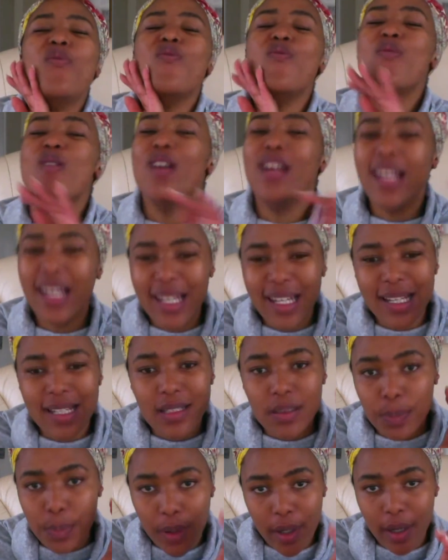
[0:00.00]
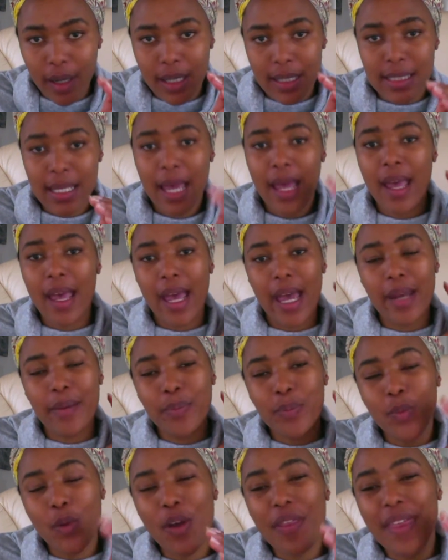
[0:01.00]
brilliant perks, and
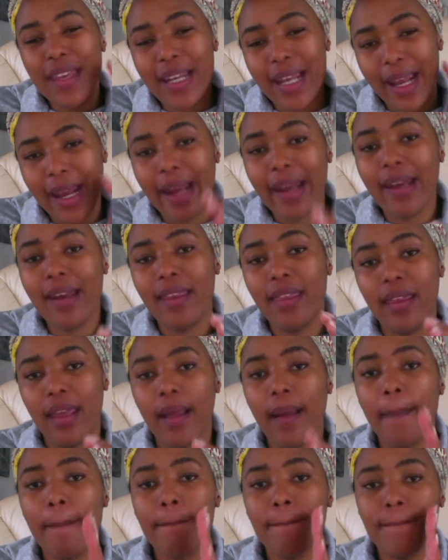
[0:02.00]
more than anything,